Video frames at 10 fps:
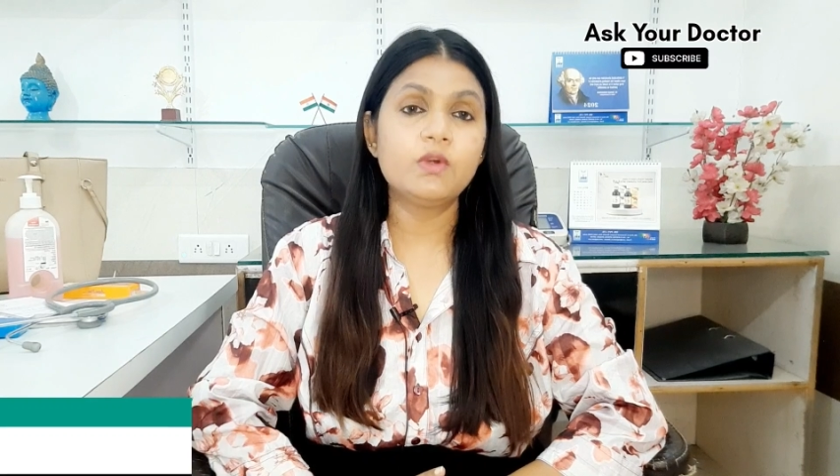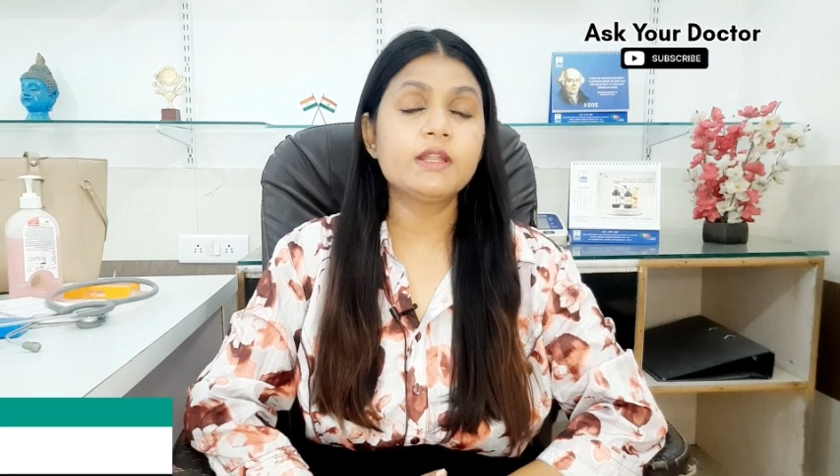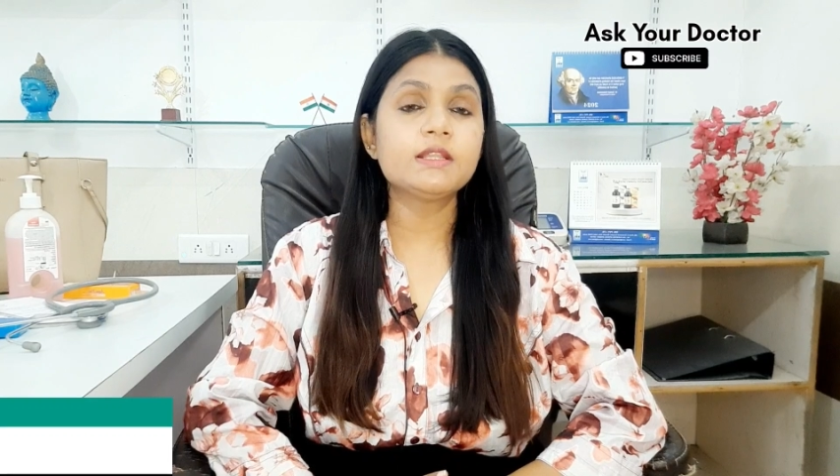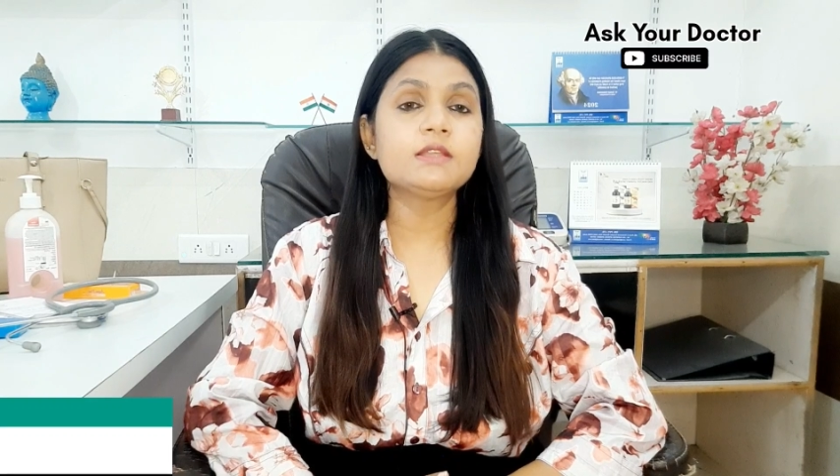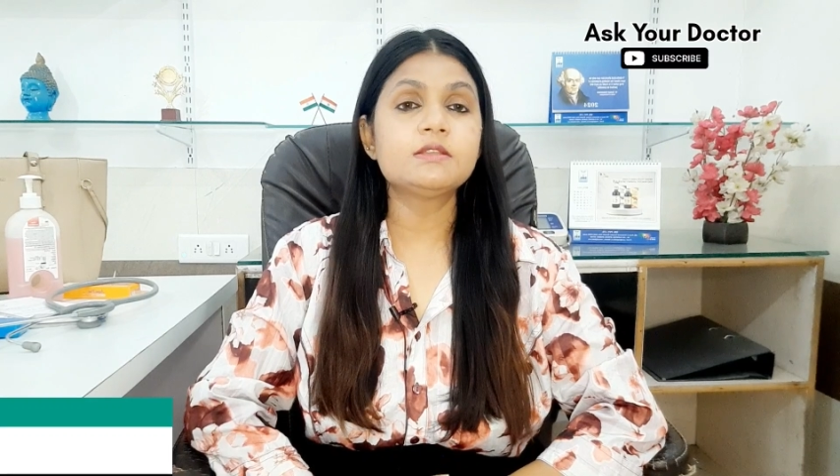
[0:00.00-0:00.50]

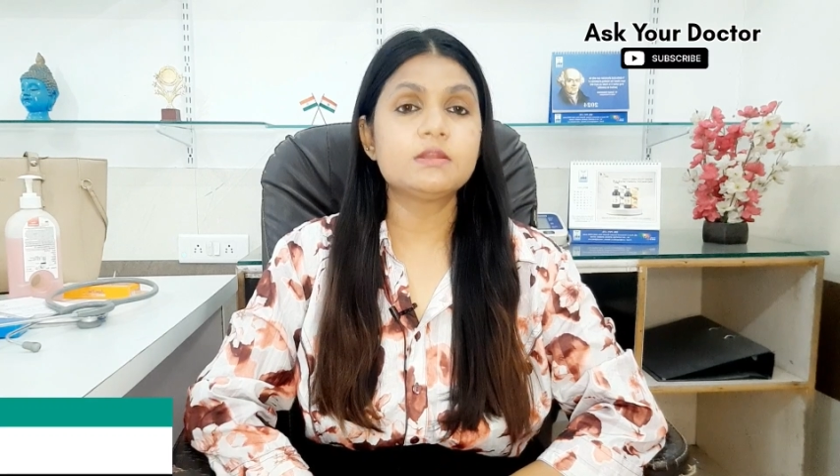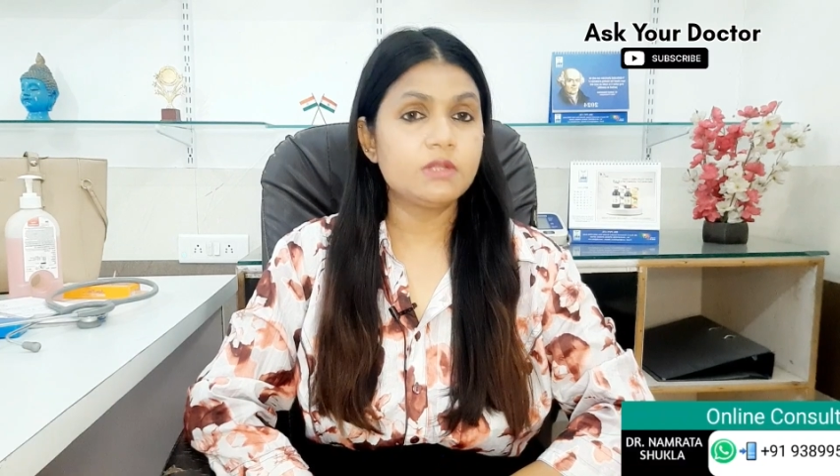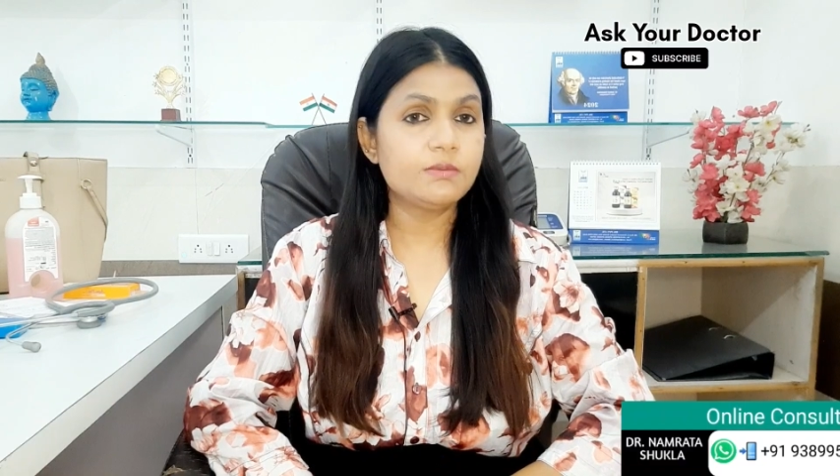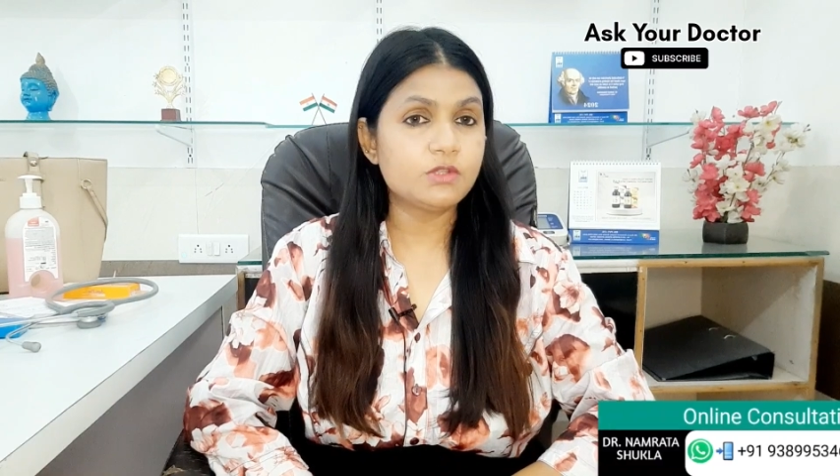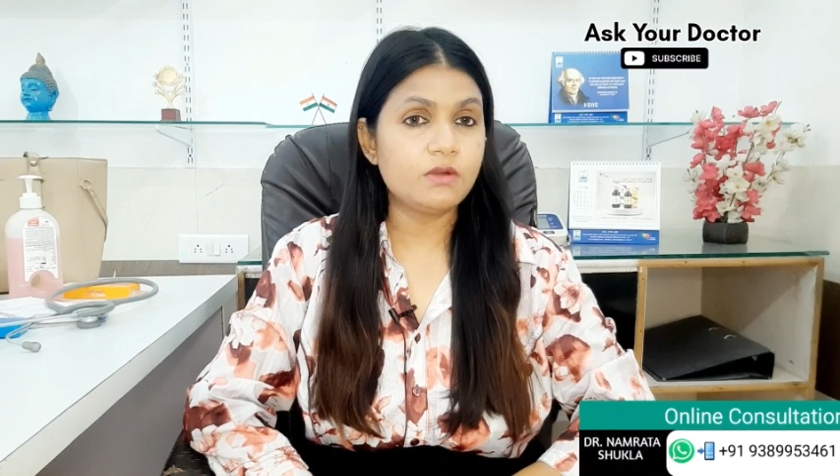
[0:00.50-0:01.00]
what are the
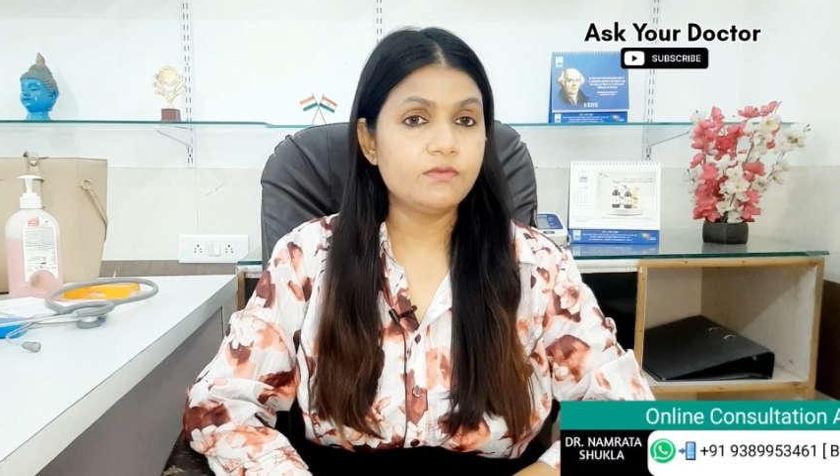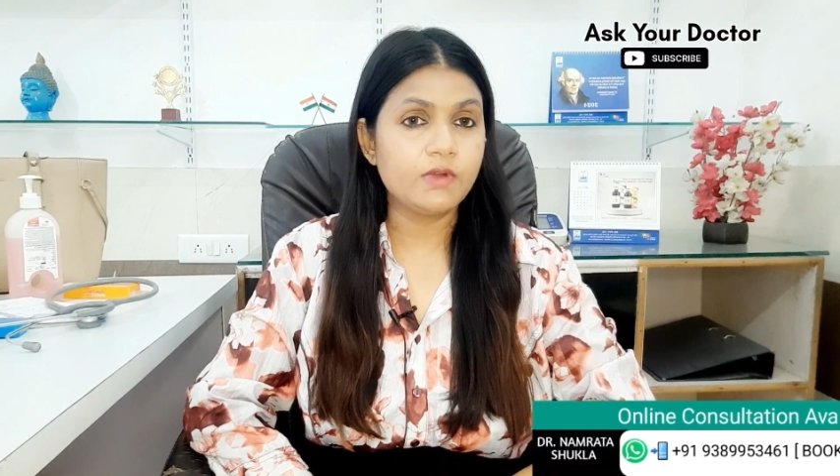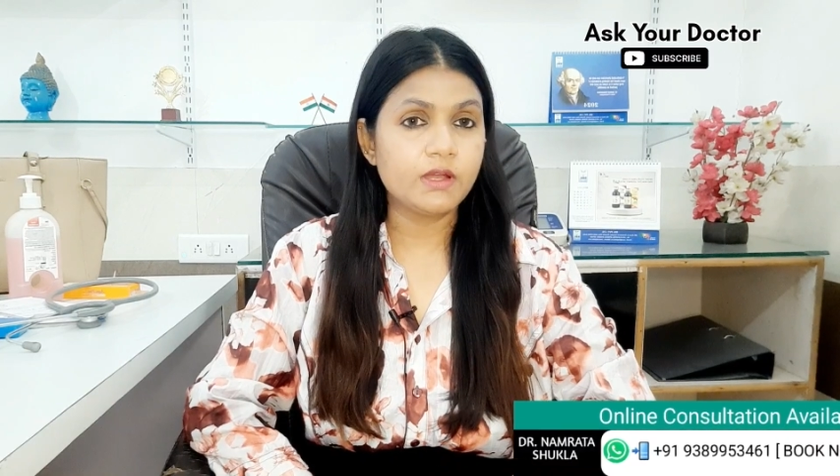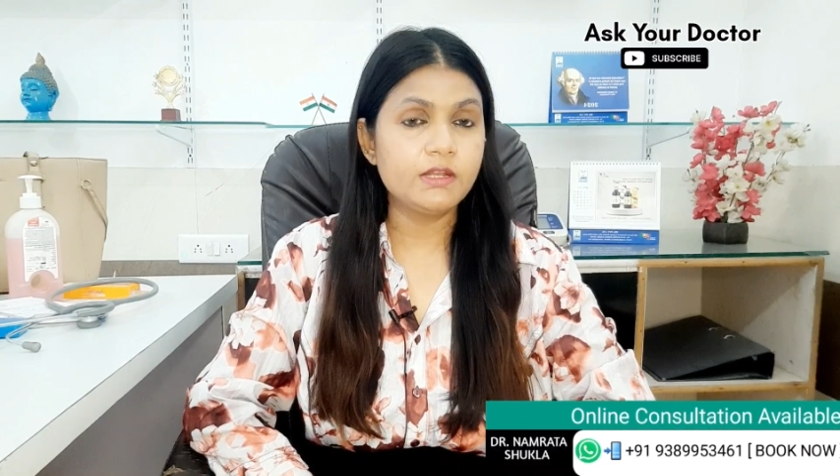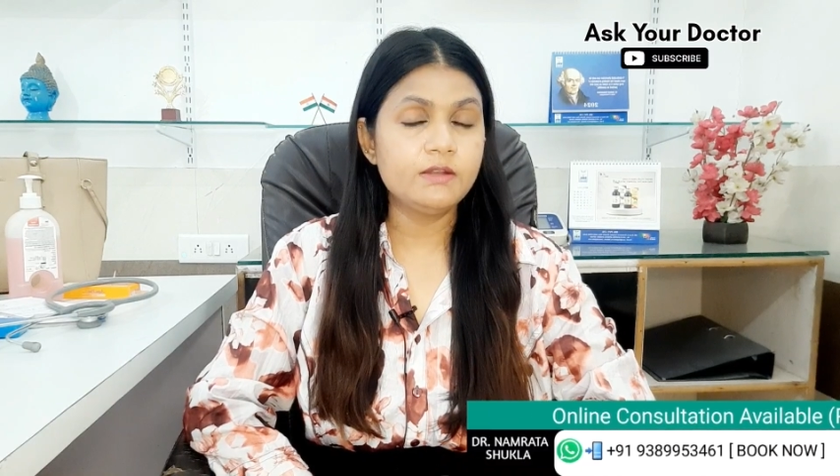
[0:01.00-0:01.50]
symptoms of
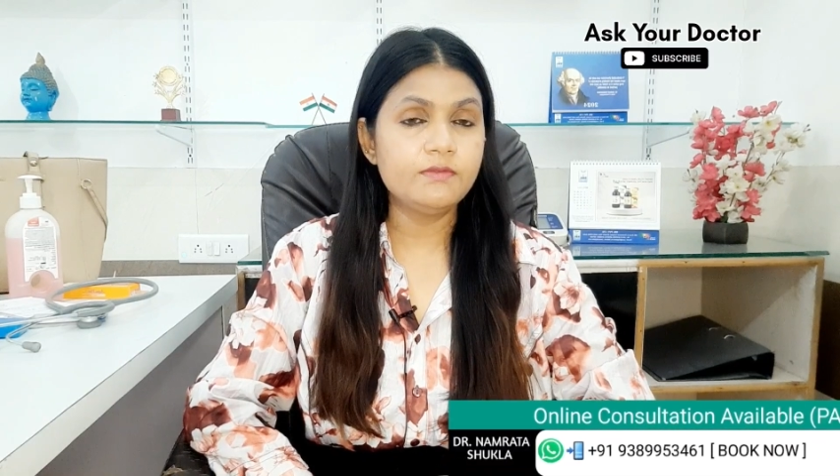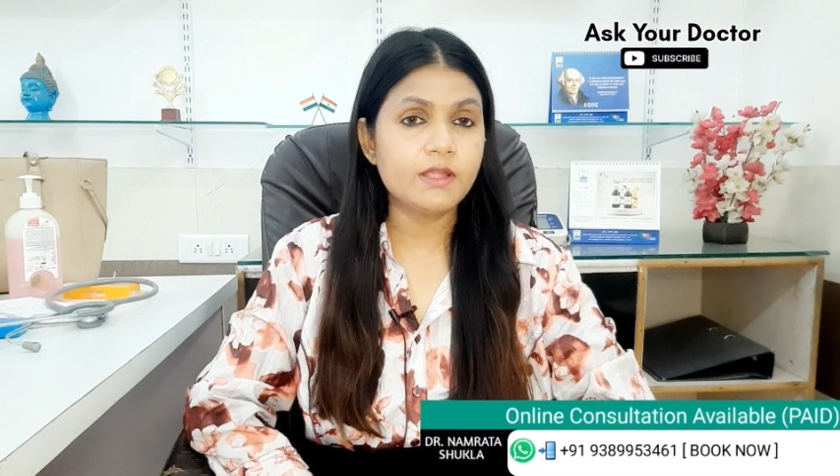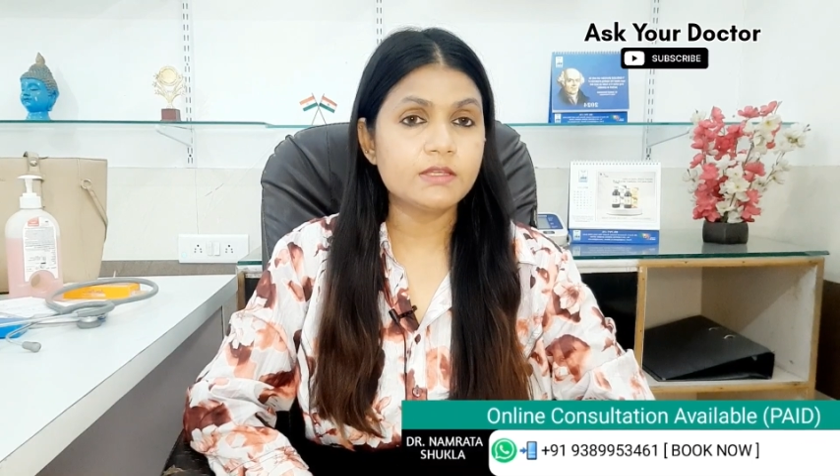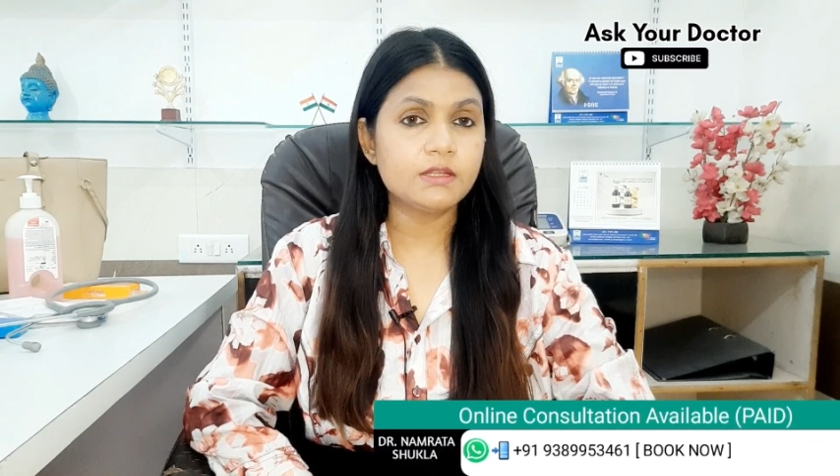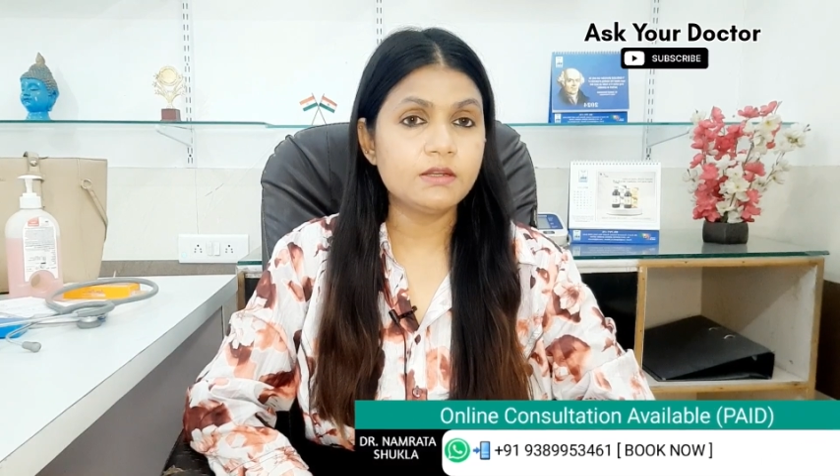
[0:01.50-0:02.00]
fungal
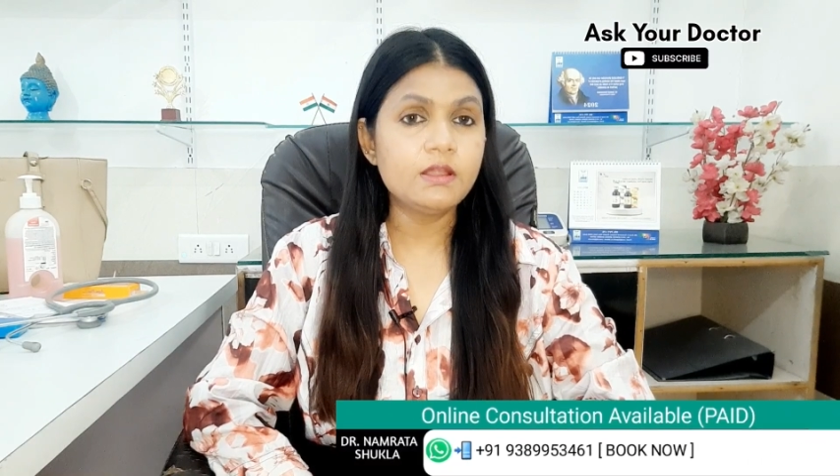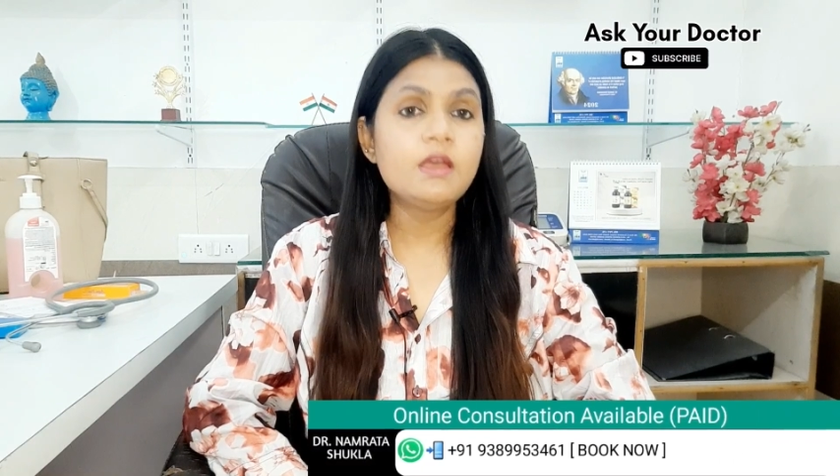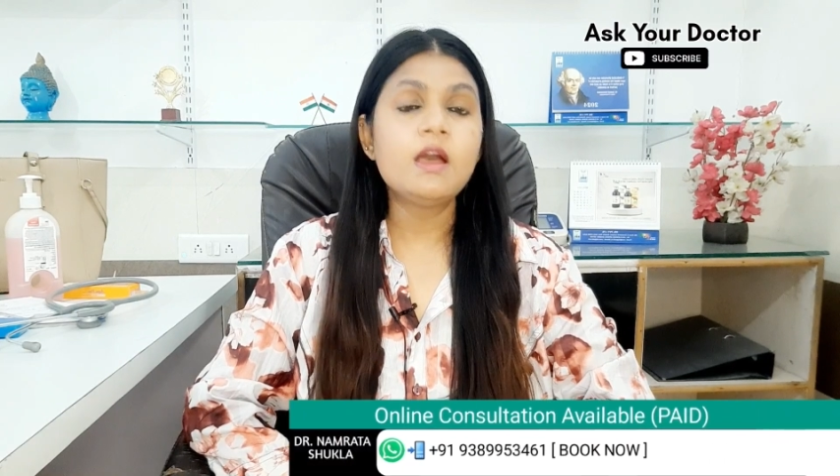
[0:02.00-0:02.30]
infection,